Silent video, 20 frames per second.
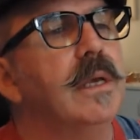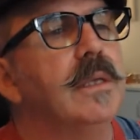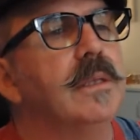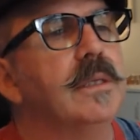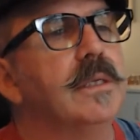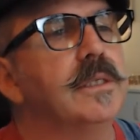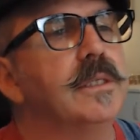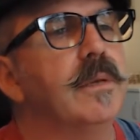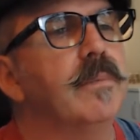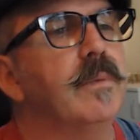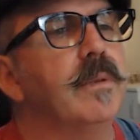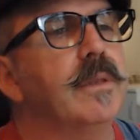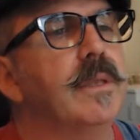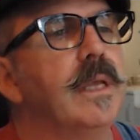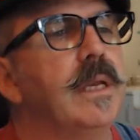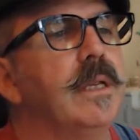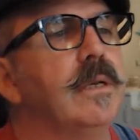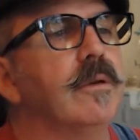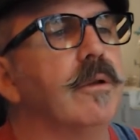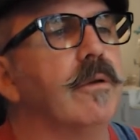The
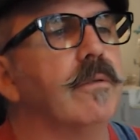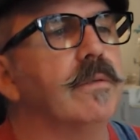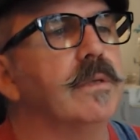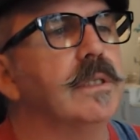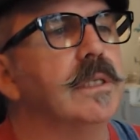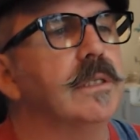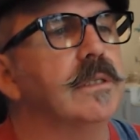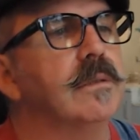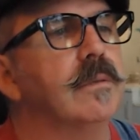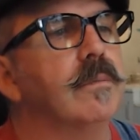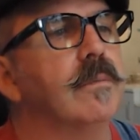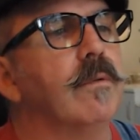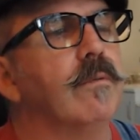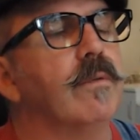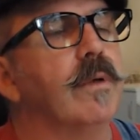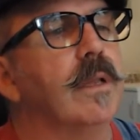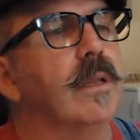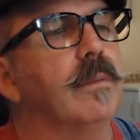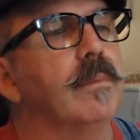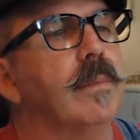sympathetic nervous system
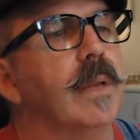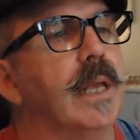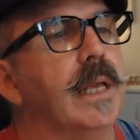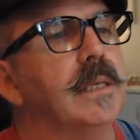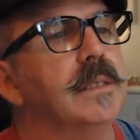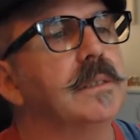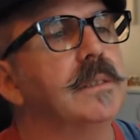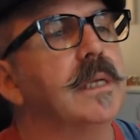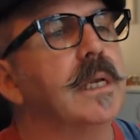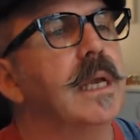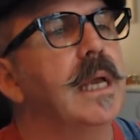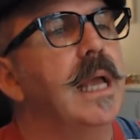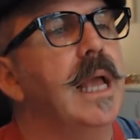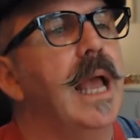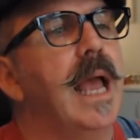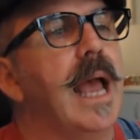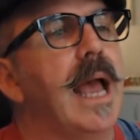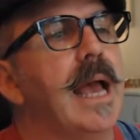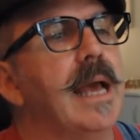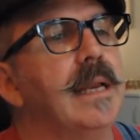developed next,
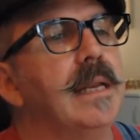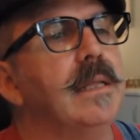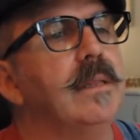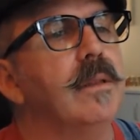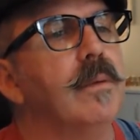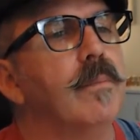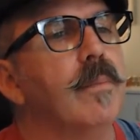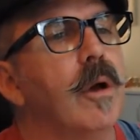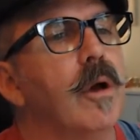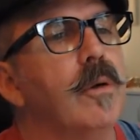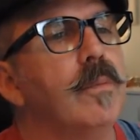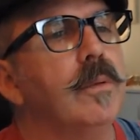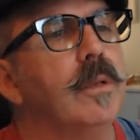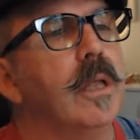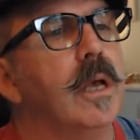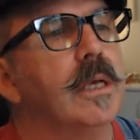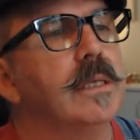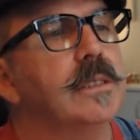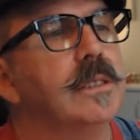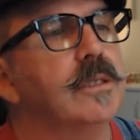adding the
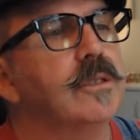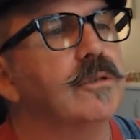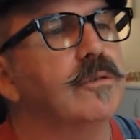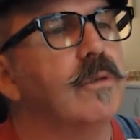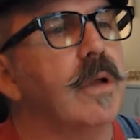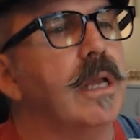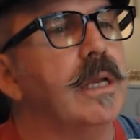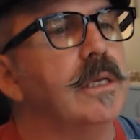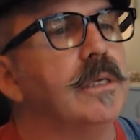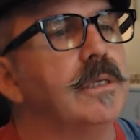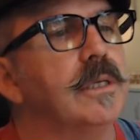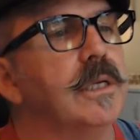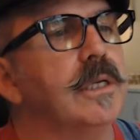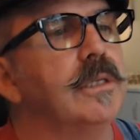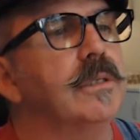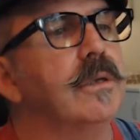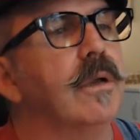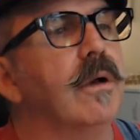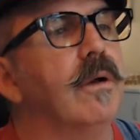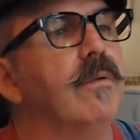mobilizing
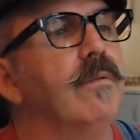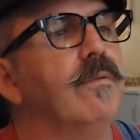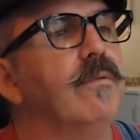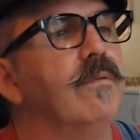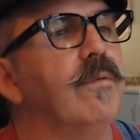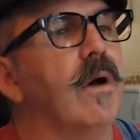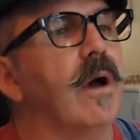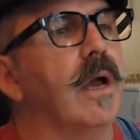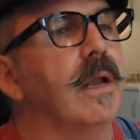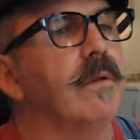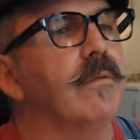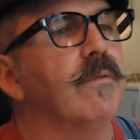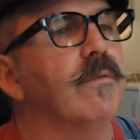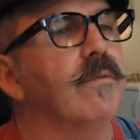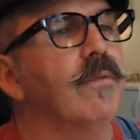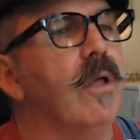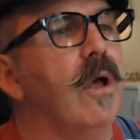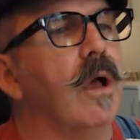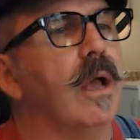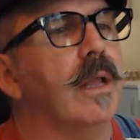strategies of fight and
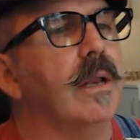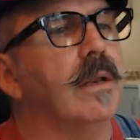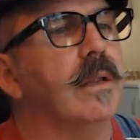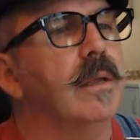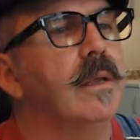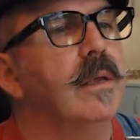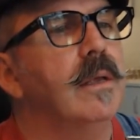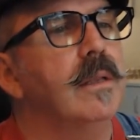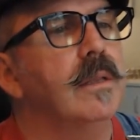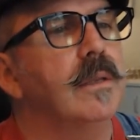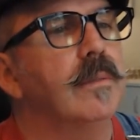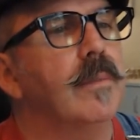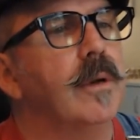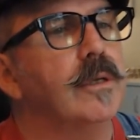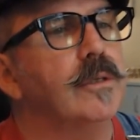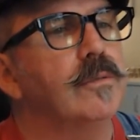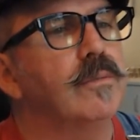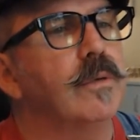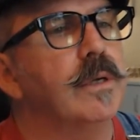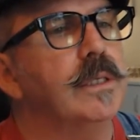flight. The
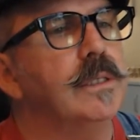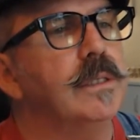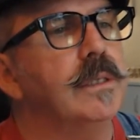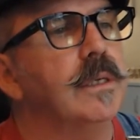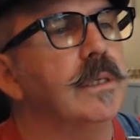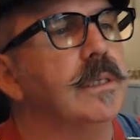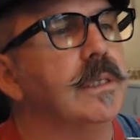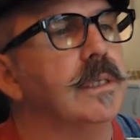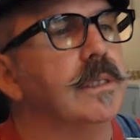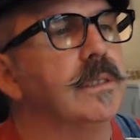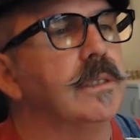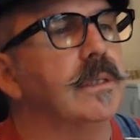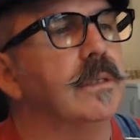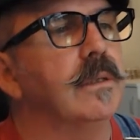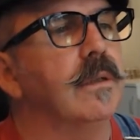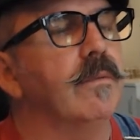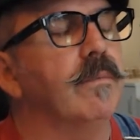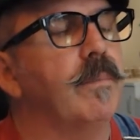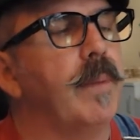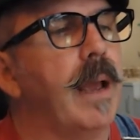most recent addition,
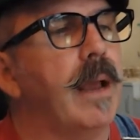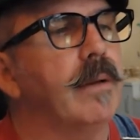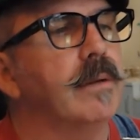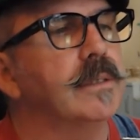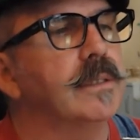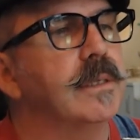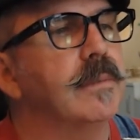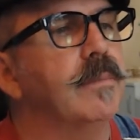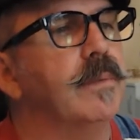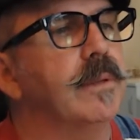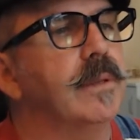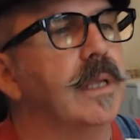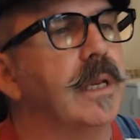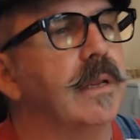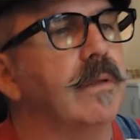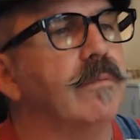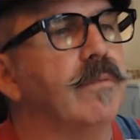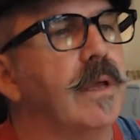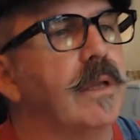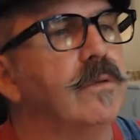the
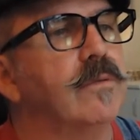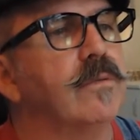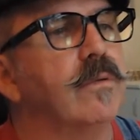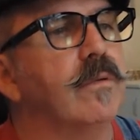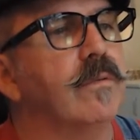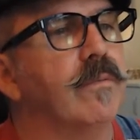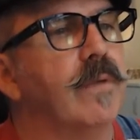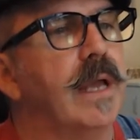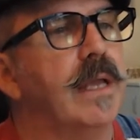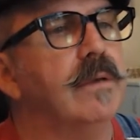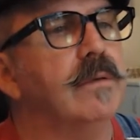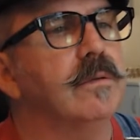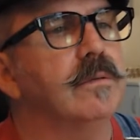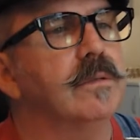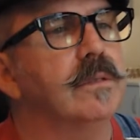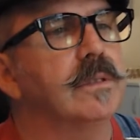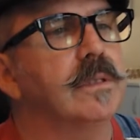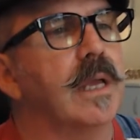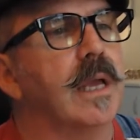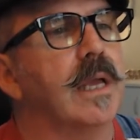parasympathetic ventral vagal
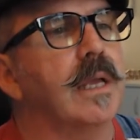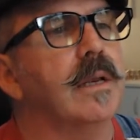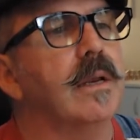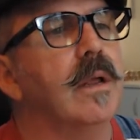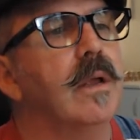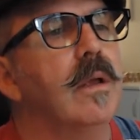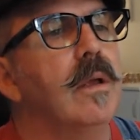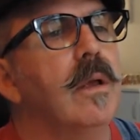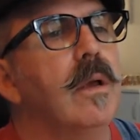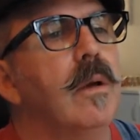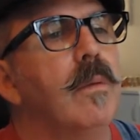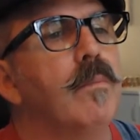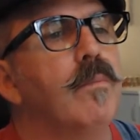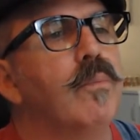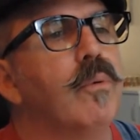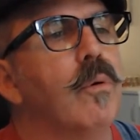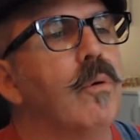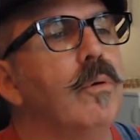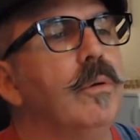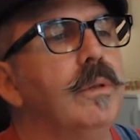state,
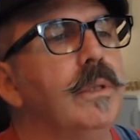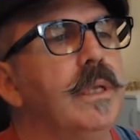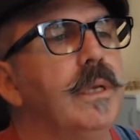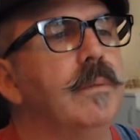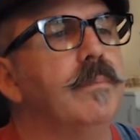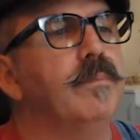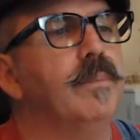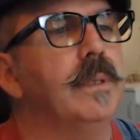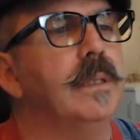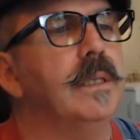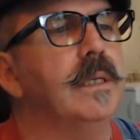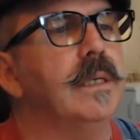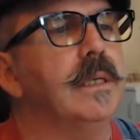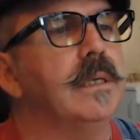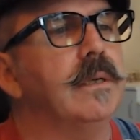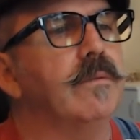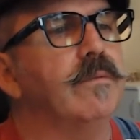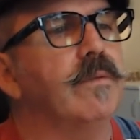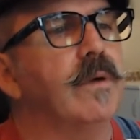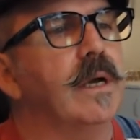brought the ability
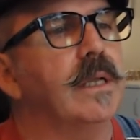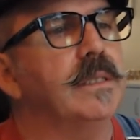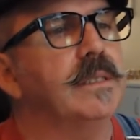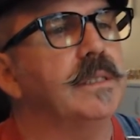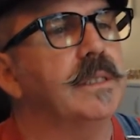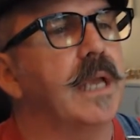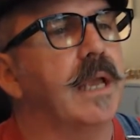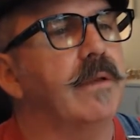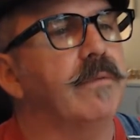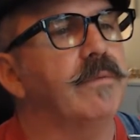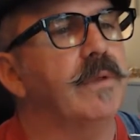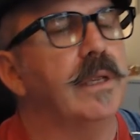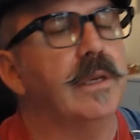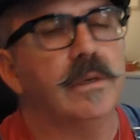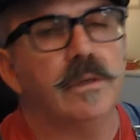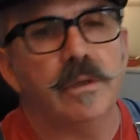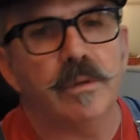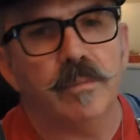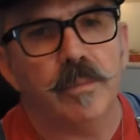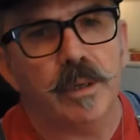to find safety in
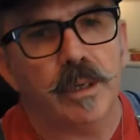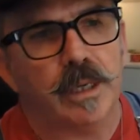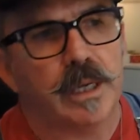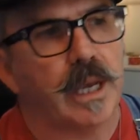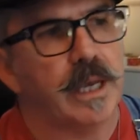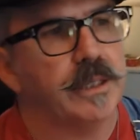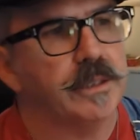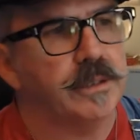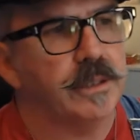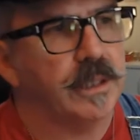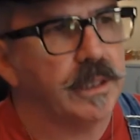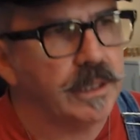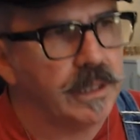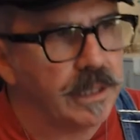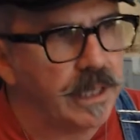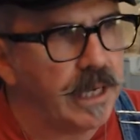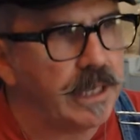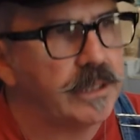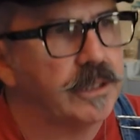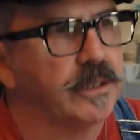communication and
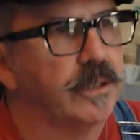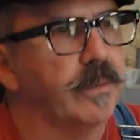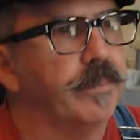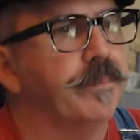connection.